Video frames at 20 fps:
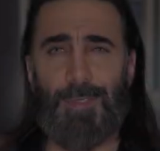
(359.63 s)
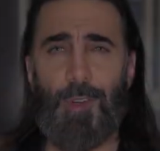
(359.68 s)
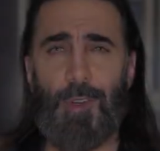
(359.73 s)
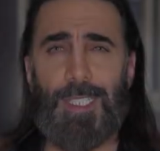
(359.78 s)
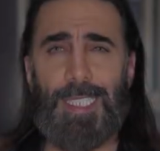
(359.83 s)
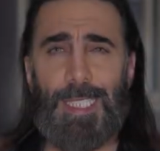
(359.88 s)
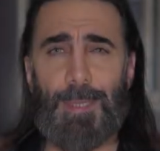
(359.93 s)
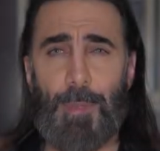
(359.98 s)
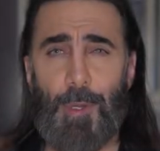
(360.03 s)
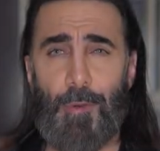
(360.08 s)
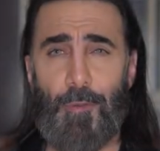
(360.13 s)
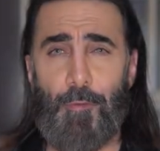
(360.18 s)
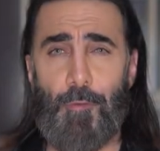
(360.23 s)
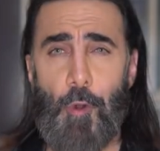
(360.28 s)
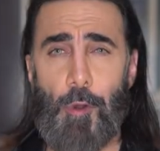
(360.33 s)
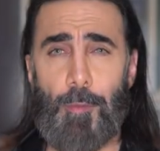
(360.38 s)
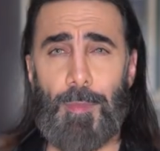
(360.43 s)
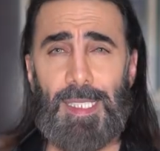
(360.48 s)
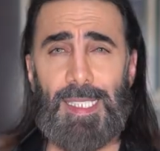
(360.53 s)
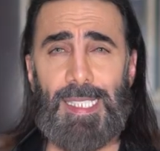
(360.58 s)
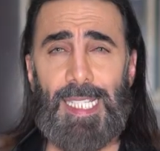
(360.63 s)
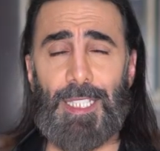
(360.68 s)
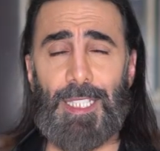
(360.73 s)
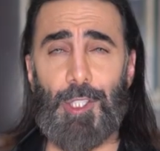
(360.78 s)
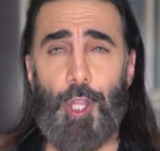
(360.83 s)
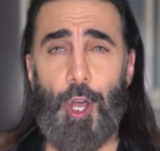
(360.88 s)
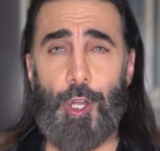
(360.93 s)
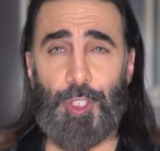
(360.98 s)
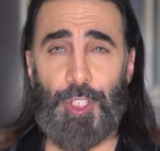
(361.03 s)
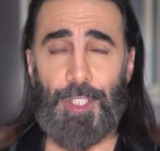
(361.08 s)
far as the performance and
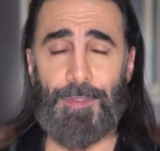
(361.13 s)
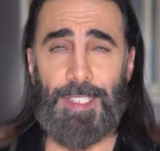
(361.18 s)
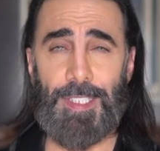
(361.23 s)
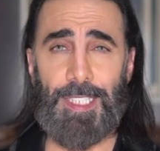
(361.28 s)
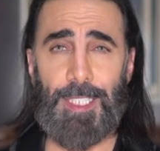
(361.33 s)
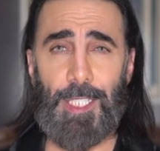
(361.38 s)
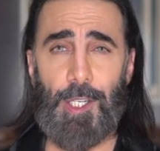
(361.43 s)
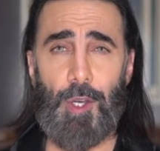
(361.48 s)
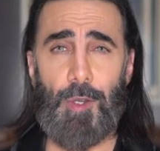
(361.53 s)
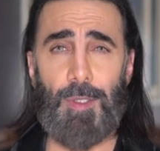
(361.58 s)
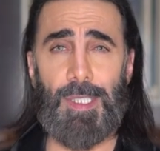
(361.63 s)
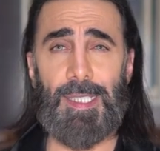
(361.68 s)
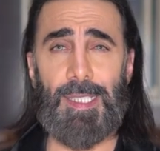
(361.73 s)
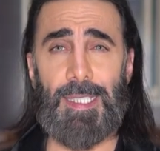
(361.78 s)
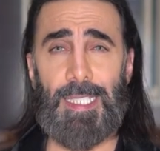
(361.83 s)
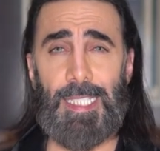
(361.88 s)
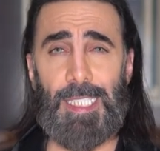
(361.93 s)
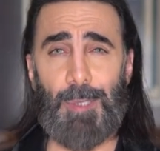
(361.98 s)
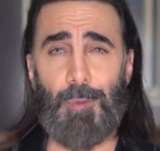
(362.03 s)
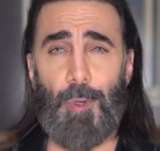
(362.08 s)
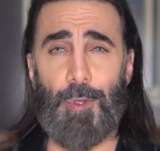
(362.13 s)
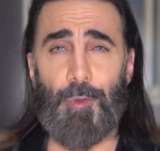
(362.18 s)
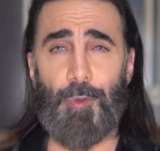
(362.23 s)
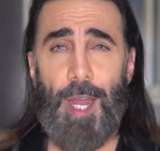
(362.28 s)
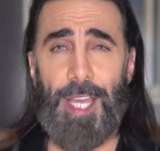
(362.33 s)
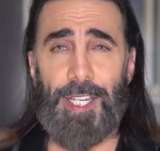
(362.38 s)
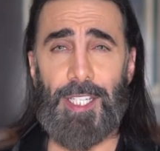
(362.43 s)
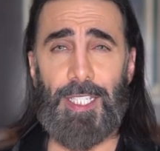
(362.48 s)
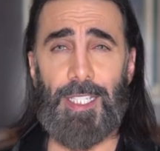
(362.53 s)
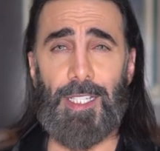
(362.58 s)
longevity goes, this one
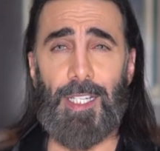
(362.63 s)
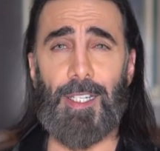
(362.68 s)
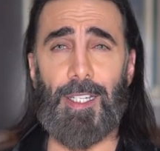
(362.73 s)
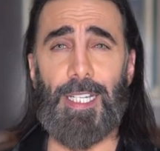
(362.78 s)
right here,